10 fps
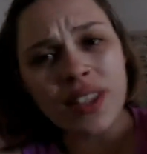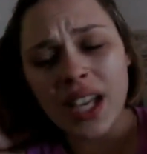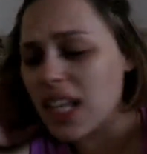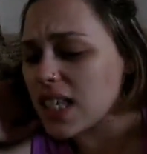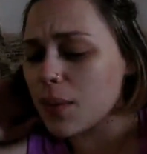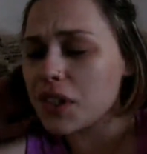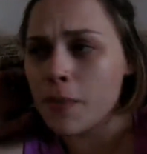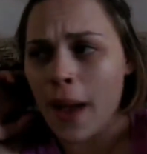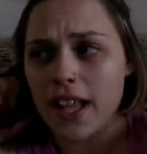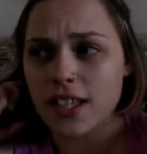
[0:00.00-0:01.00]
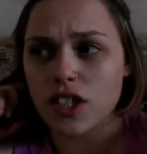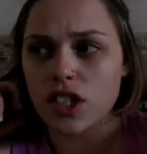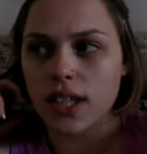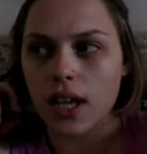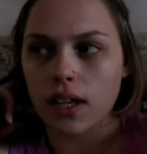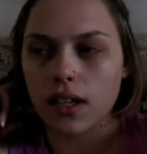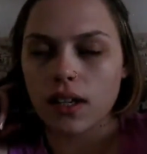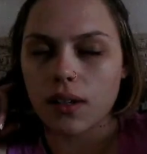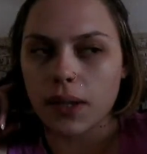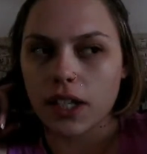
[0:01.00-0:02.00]
And I sent one to Mads, and she's like,
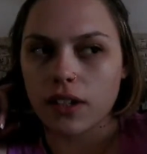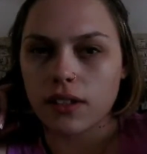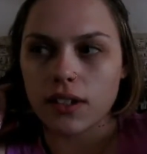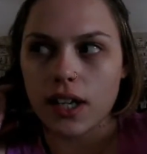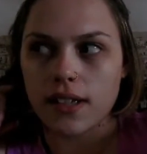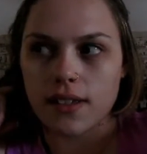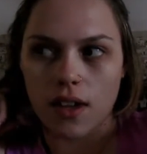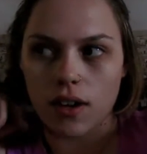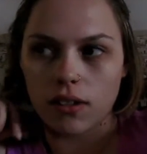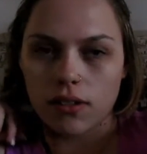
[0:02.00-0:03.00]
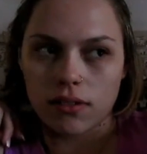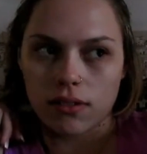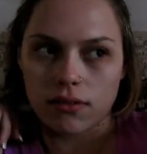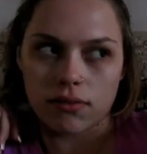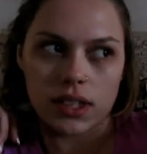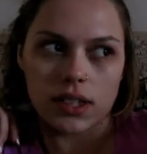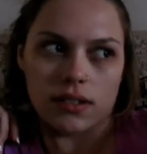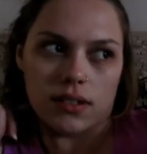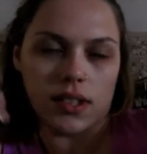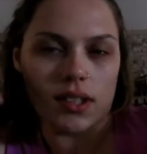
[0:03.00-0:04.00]
oh my god, your hair's long, what?
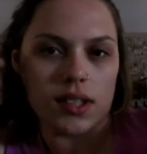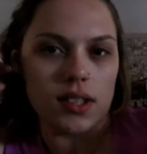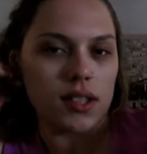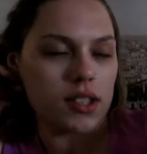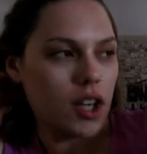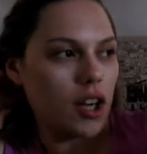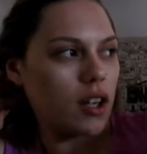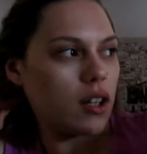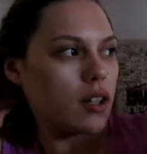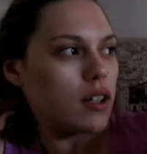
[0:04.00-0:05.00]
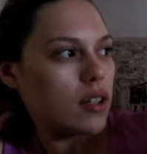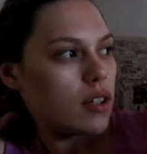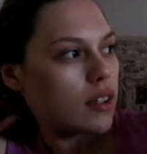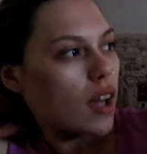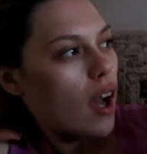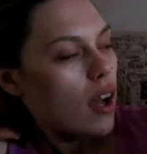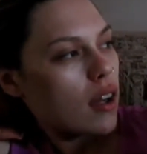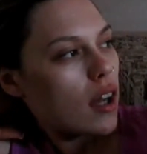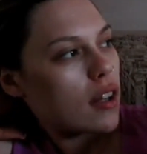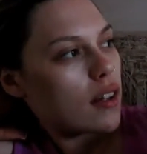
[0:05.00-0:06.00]
So yeah,
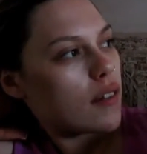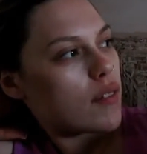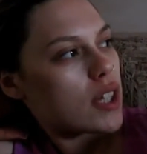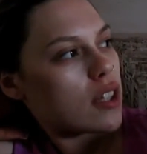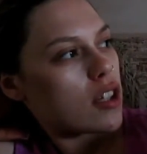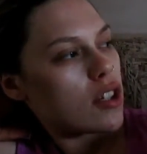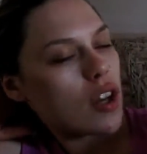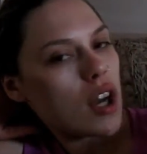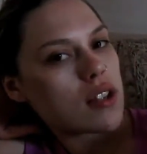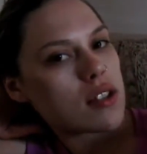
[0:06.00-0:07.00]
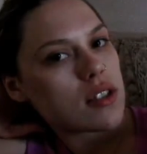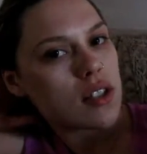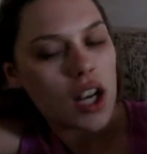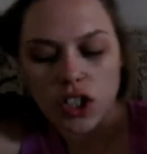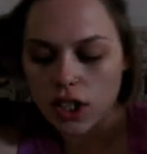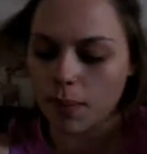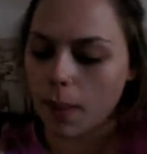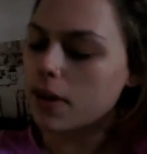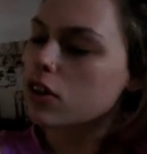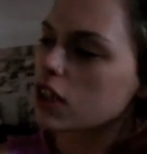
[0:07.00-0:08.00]
I don't even think that you guys, actually
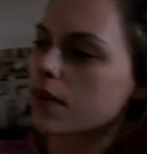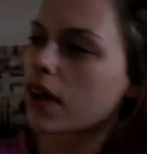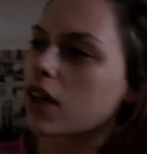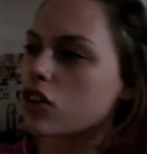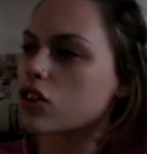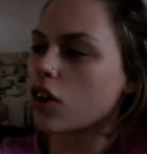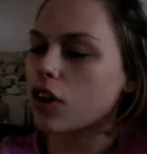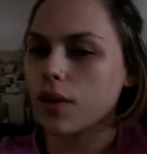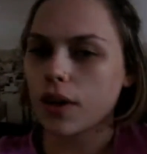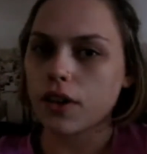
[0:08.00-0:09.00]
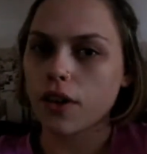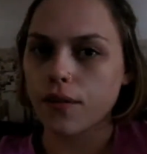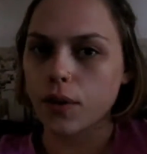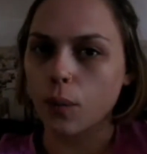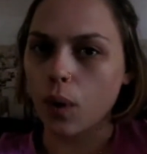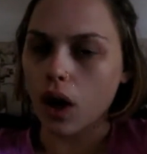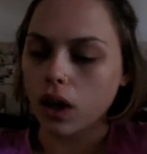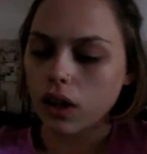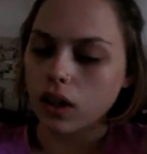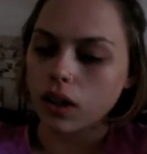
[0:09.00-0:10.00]
maybe I'll see if I can show you, I don't know if it'll
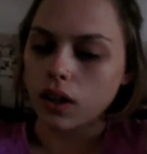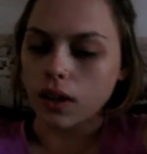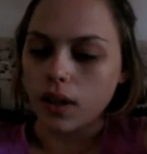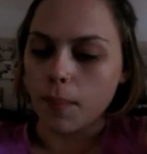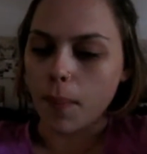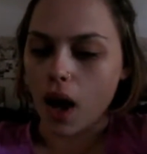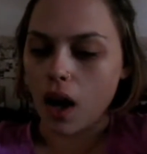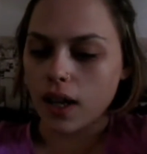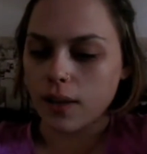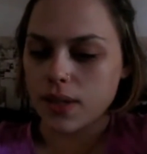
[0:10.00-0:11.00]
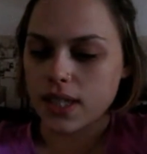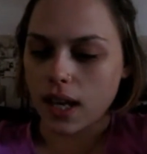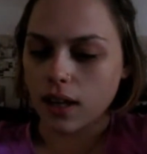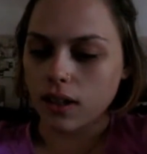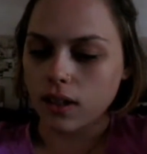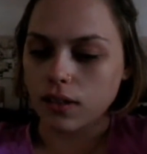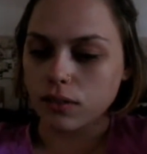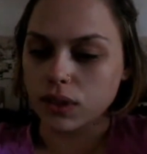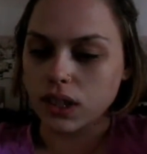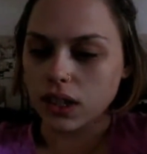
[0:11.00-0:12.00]
work, but it was like
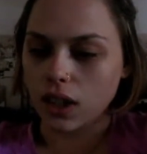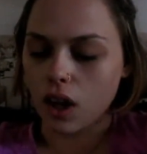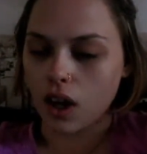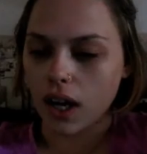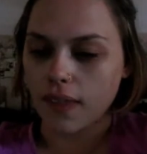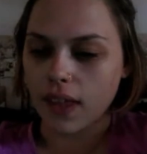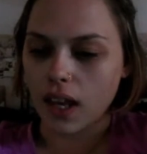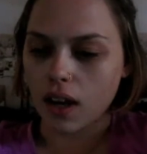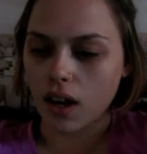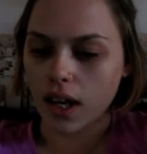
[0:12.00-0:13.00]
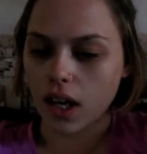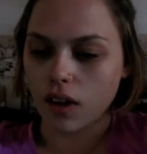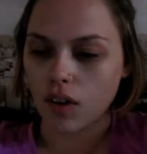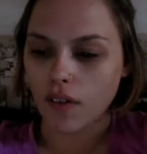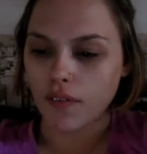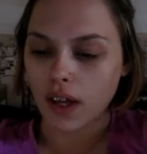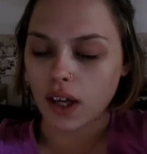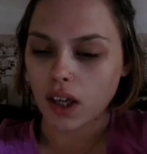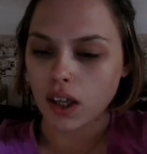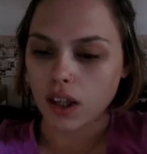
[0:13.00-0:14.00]
really long. And then I cut it off like